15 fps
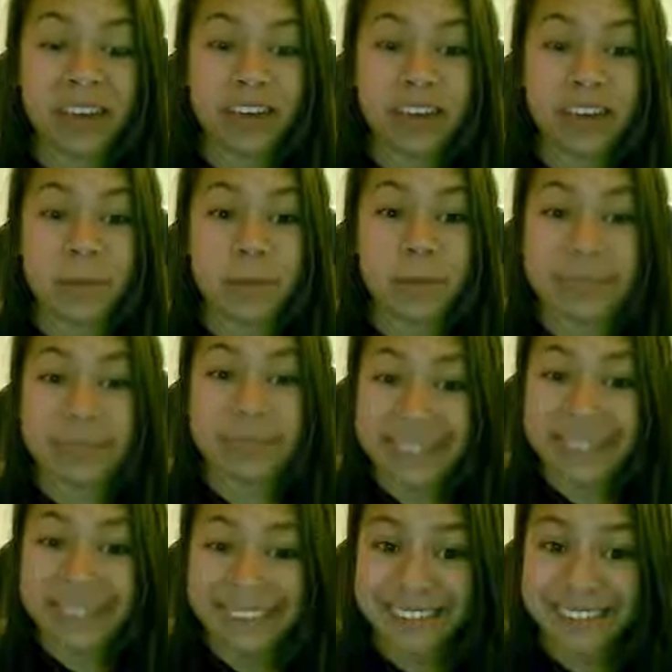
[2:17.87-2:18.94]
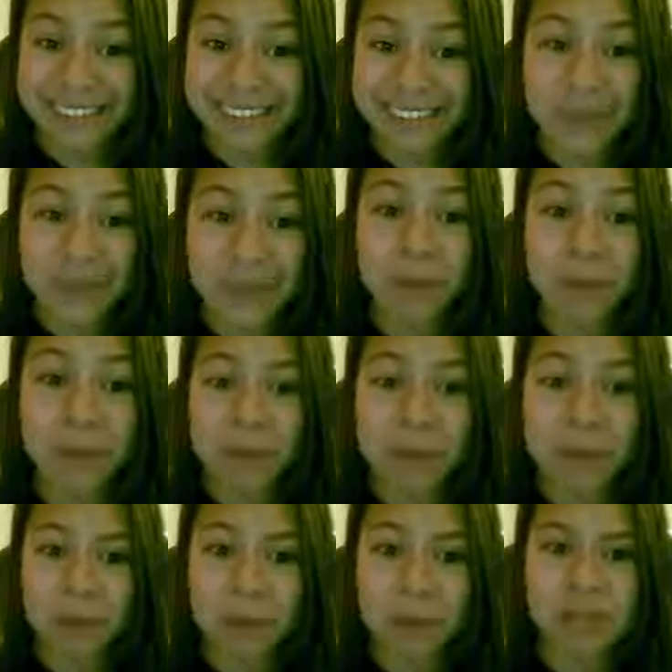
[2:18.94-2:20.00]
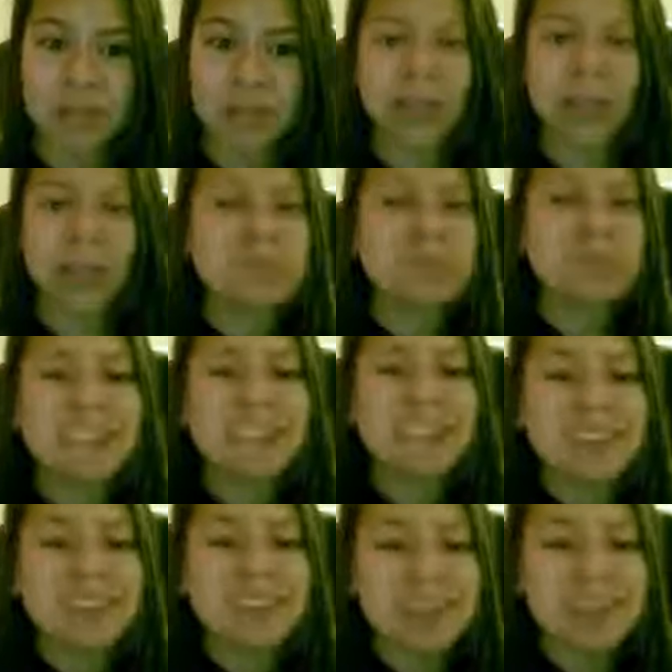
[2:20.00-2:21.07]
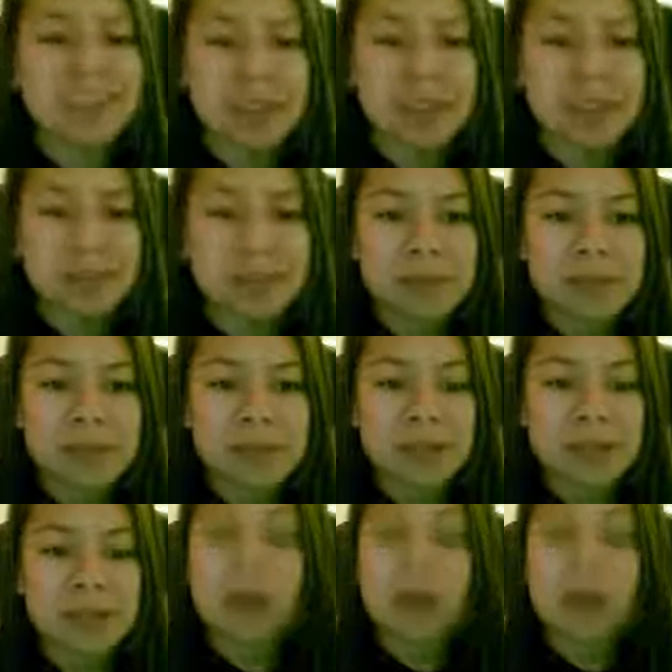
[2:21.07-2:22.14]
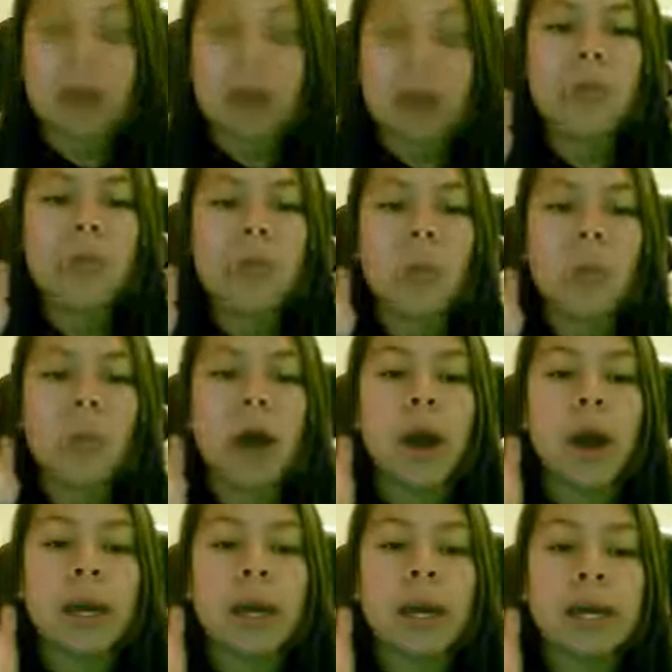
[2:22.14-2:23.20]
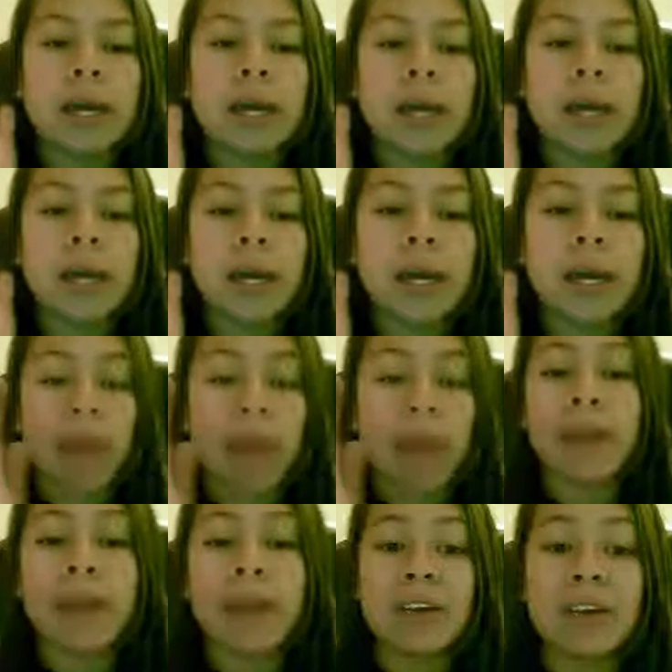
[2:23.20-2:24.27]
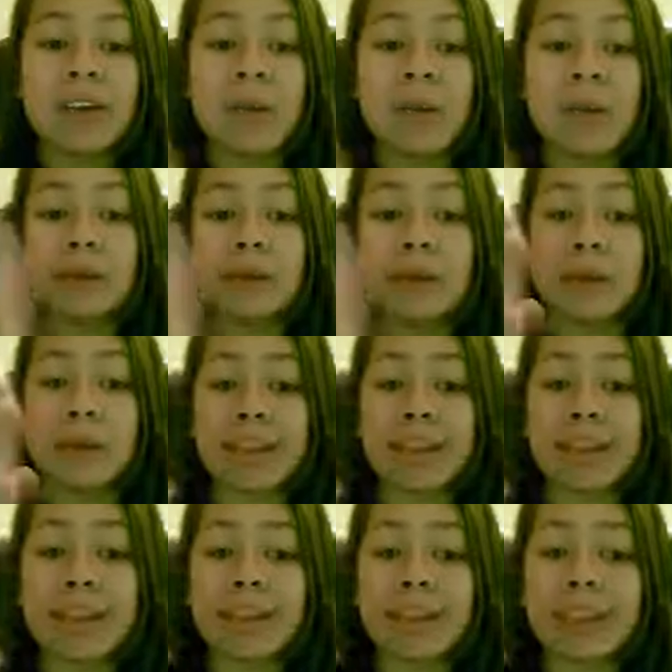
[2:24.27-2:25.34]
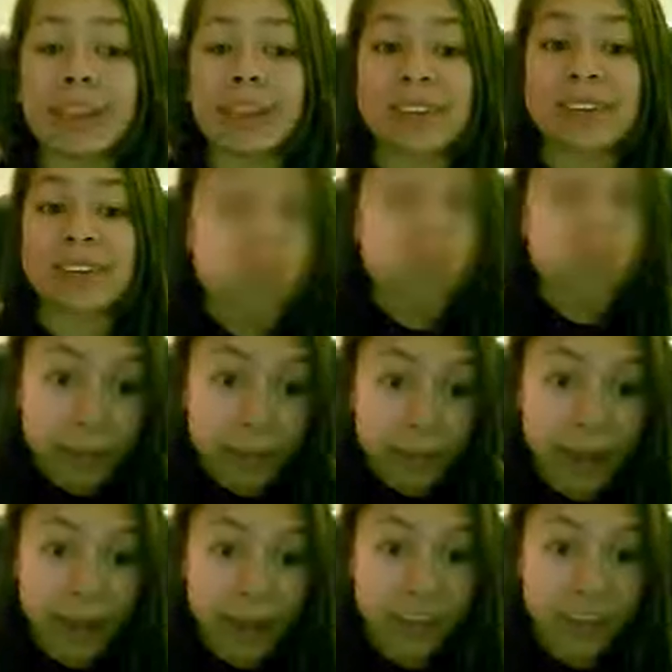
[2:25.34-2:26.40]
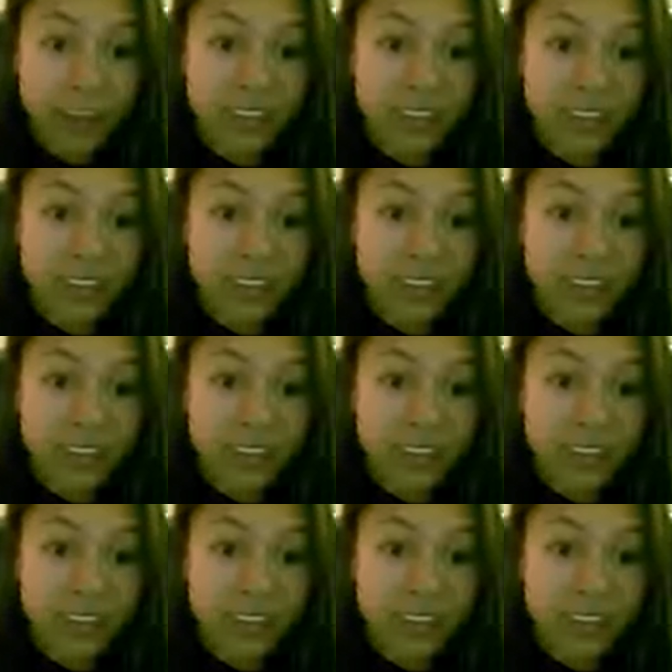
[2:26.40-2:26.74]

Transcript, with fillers: you bleed, so everyone knows, and you get stains sometimes. I mean, why? And then, when you don't get it, you freak out!